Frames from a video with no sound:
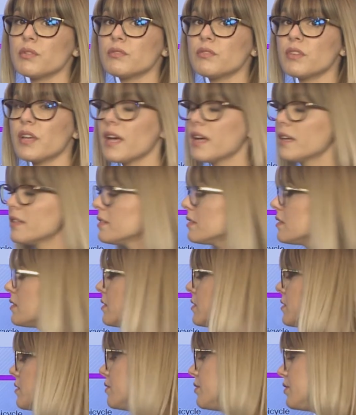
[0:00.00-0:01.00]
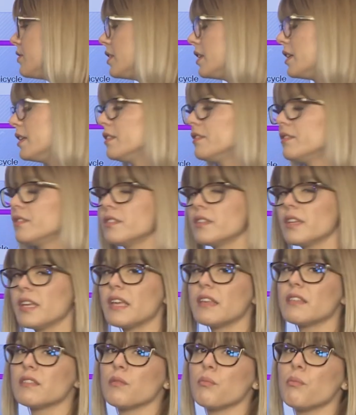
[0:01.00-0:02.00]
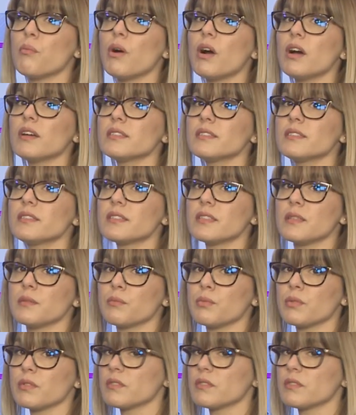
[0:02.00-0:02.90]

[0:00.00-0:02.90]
tense, did in the past simple